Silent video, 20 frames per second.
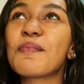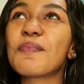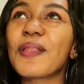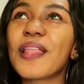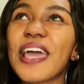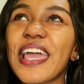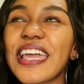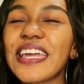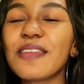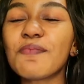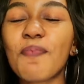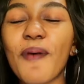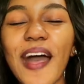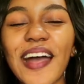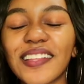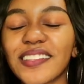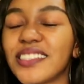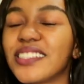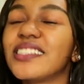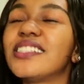played
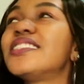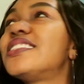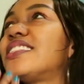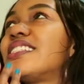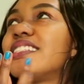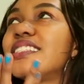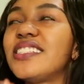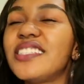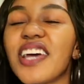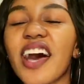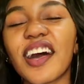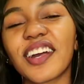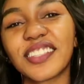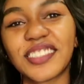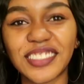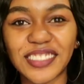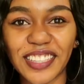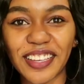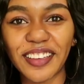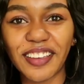by the
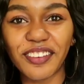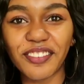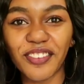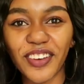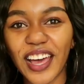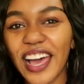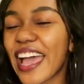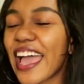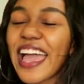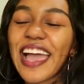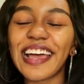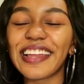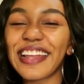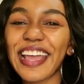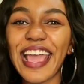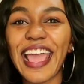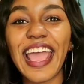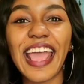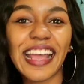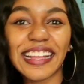seductive
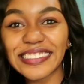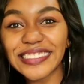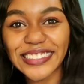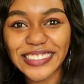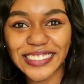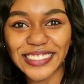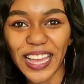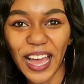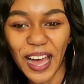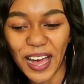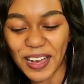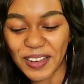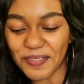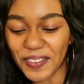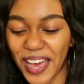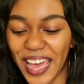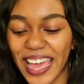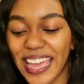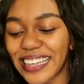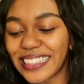and handsome